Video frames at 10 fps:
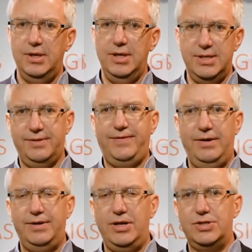is the
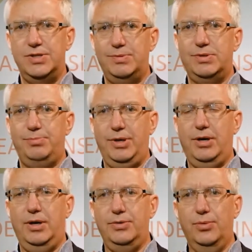foundations
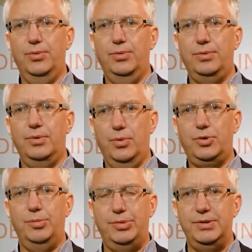behind all
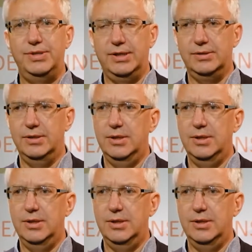computing.